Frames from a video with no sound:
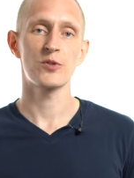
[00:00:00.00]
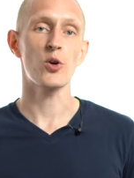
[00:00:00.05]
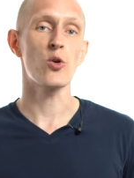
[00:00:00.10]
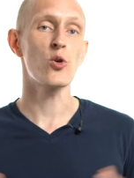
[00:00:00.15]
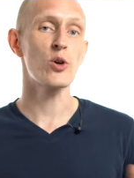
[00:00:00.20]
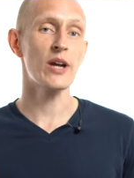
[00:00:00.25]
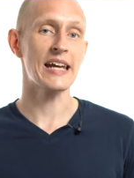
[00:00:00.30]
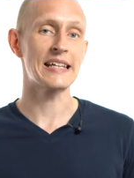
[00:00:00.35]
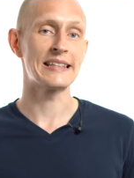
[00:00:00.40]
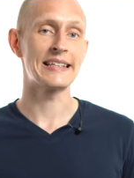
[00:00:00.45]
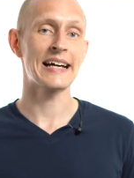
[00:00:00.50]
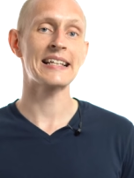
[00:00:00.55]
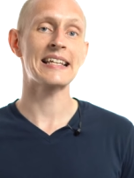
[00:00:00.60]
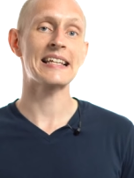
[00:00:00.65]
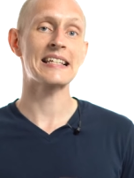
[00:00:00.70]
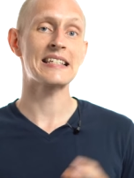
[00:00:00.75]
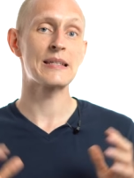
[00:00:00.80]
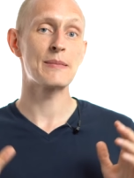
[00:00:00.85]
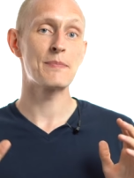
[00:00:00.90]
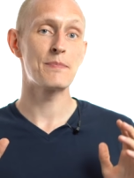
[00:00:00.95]
So, okay, that
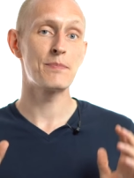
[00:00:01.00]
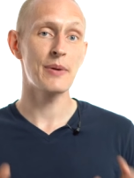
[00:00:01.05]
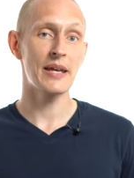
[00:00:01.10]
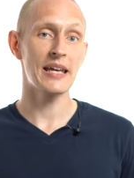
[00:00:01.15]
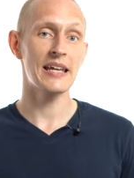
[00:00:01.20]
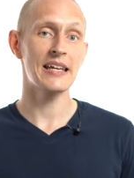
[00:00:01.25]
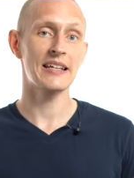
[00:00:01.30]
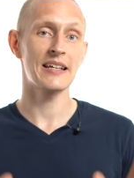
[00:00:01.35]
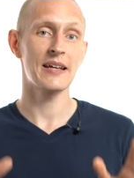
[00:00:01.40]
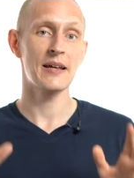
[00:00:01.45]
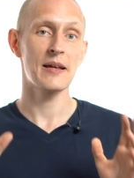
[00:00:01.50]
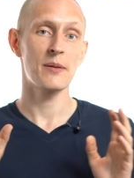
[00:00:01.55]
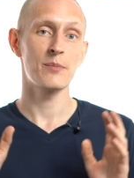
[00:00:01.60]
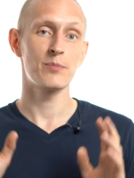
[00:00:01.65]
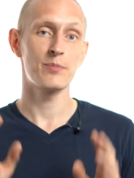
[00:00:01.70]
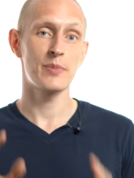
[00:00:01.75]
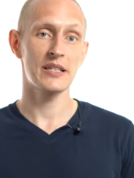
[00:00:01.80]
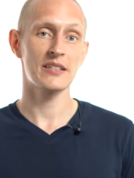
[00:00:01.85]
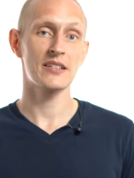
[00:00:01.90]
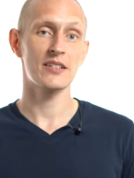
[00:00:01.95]
is the big
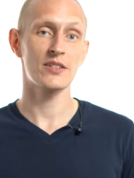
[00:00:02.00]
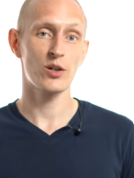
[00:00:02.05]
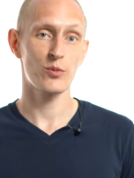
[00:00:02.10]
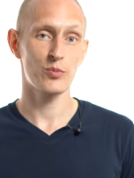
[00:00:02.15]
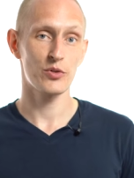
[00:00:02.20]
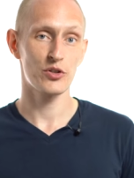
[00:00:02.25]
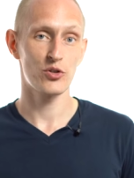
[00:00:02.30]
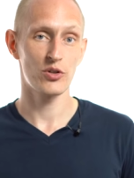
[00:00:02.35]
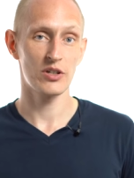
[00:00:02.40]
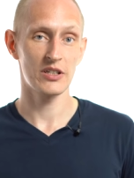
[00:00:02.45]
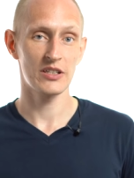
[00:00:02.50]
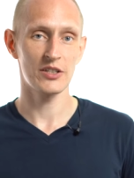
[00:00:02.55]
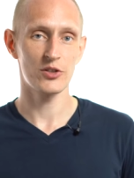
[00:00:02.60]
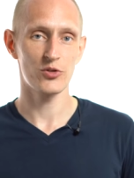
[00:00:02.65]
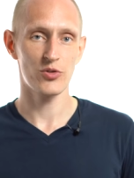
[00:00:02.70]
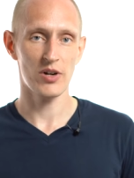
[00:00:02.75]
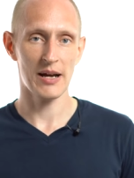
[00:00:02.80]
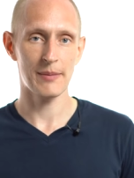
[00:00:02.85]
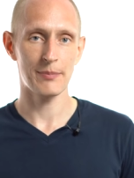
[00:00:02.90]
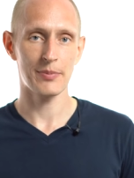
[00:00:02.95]
business opportunity
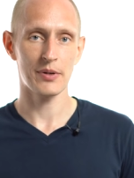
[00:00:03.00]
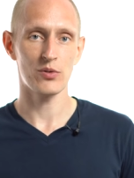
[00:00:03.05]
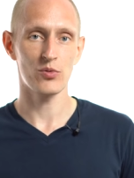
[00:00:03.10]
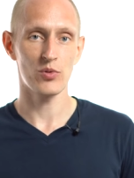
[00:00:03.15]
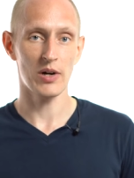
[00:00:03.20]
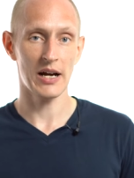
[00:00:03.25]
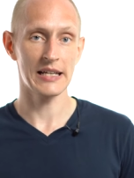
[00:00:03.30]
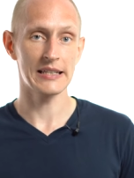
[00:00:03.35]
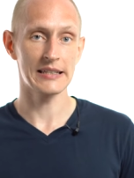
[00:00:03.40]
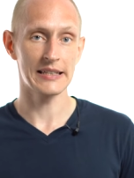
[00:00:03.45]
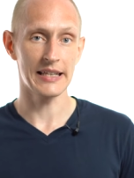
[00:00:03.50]
trap right